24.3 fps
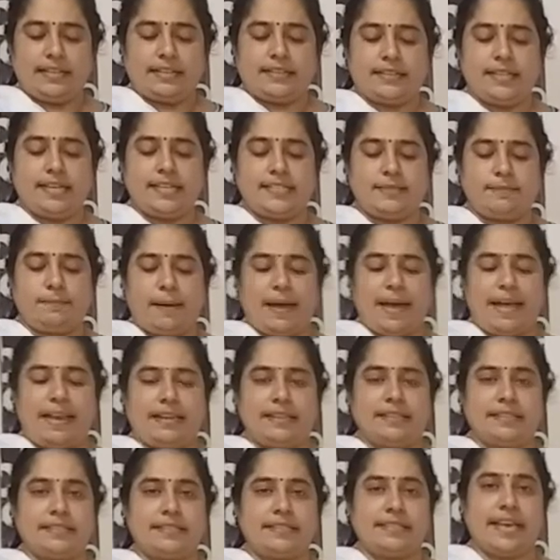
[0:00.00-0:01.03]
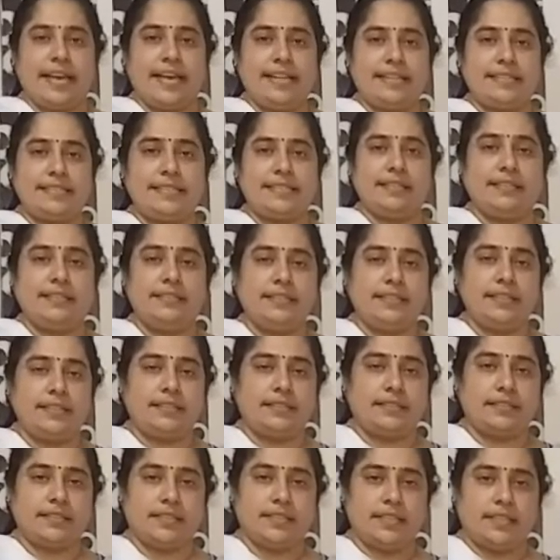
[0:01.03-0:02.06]
This balance gets
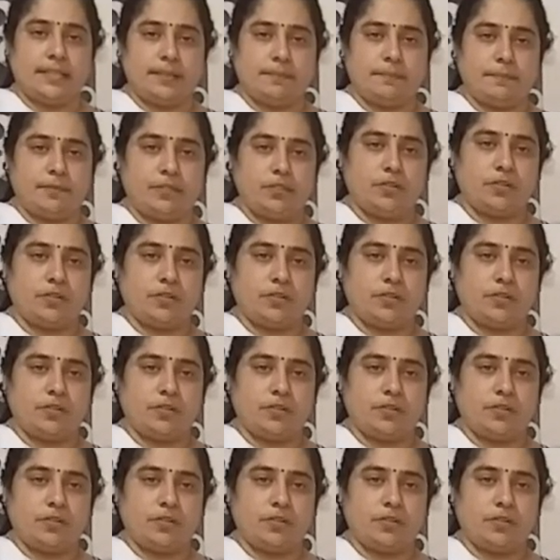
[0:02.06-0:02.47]
disturbed.